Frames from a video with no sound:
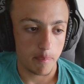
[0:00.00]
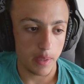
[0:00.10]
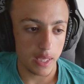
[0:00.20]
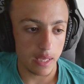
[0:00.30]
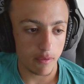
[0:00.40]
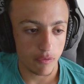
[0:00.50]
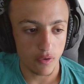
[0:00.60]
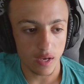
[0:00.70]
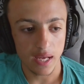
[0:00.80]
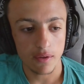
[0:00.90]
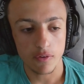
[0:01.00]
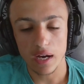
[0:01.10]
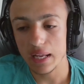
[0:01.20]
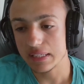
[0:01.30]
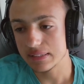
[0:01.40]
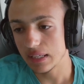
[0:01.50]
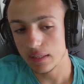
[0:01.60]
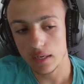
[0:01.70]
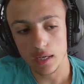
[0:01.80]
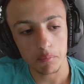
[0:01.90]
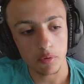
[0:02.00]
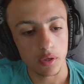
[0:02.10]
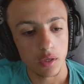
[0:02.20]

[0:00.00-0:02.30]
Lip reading: P5, Alexander Albon.